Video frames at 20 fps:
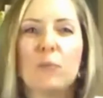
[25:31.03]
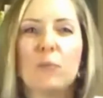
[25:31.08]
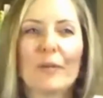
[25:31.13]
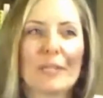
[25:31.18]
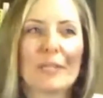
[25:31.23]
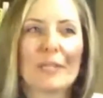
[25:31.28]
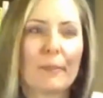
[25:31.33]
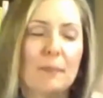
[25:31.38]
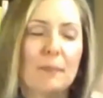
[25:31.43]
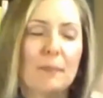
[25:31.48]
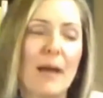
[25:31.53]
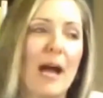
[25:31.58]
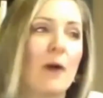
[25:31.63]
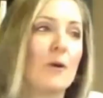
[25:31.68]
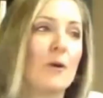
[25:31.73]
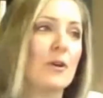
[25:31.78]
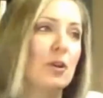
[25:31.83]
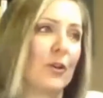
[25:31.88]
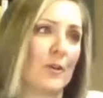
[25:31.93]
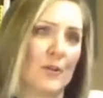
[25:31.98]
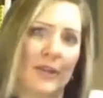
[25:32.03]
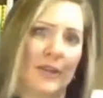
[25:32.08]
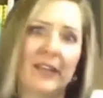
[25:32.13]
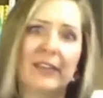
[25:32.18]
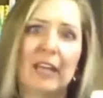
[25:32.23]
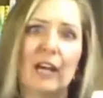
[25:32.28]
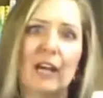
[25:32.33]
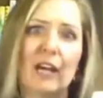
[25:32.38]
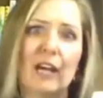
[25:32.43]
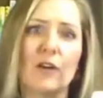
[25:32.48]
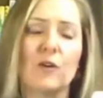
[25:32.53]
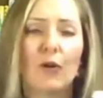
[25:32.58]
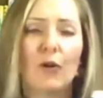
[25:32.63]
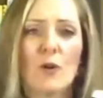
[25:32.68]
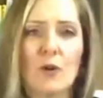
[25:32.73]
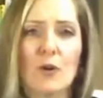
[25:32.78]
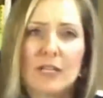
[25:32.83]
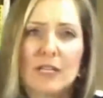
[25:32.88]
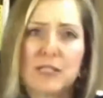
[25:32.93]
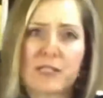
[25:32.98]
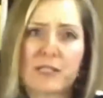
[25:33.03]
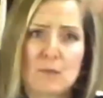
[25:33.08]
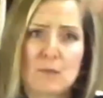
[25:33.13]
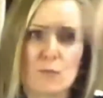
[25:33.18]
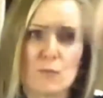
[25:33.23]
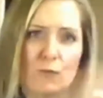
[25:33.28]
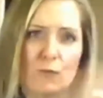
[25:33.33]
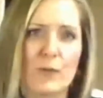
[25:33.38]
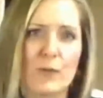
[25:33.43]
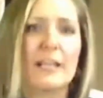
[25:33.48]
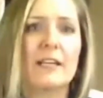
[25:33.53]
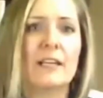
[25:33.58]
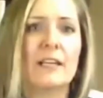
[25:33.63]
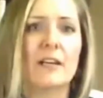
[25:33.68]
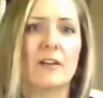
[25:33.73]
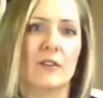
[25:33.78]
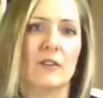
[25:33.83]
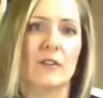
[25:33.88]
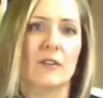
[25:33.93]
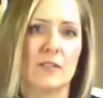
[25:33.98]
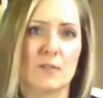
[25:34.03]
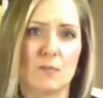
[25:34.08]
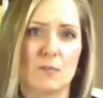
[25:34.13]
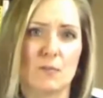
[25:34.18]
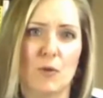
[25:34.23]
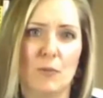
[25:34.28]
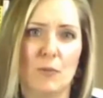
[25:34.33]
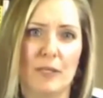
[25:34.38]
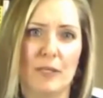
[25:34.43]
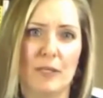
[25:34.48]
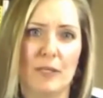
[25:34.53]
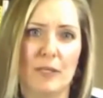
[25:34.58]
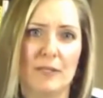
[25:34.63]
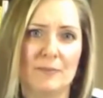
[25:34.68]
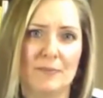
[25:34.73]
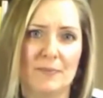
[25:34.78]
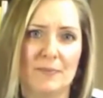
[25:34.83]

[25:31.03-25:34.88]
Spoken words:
But the power to create that goal is right here in this moment.